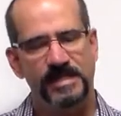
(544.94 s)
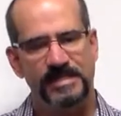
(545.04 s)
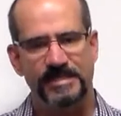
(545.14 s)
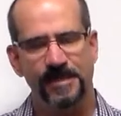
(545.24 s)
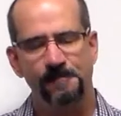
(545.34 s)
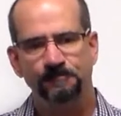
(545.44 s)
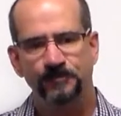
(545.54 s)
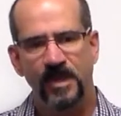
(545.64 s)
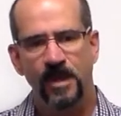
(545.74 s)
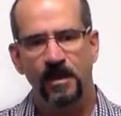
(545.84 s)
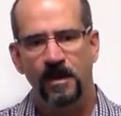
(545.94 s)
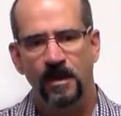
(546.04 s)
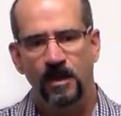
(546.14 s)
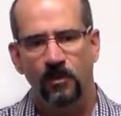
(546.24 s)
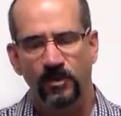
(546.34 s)
and he says,
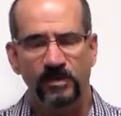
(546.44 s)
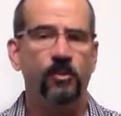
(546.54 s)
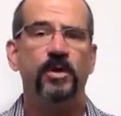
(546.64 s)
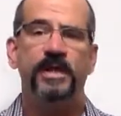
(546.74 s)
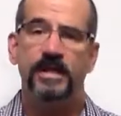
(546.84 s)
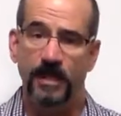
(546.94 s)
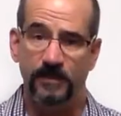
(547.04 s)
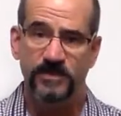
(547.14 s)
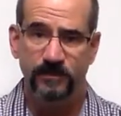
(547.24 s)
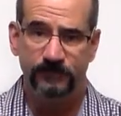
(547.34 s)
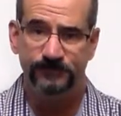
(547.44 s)
when the morning comes,